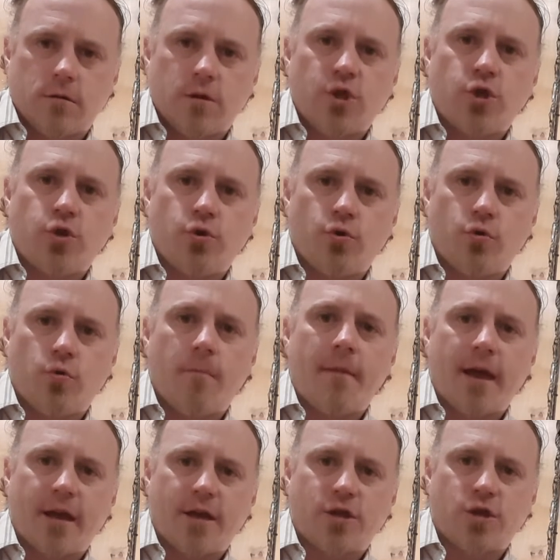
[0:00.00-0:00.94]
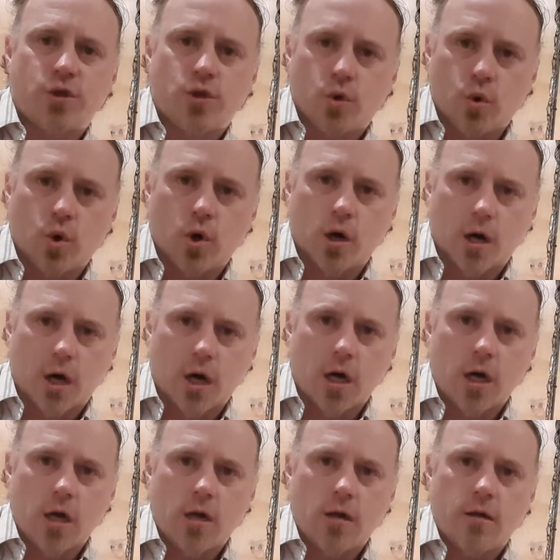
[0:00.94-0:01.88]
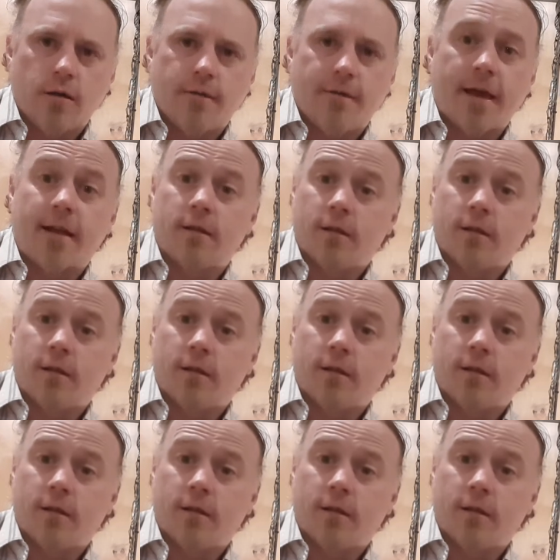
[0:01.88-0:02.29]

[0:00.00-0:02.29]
to make sure that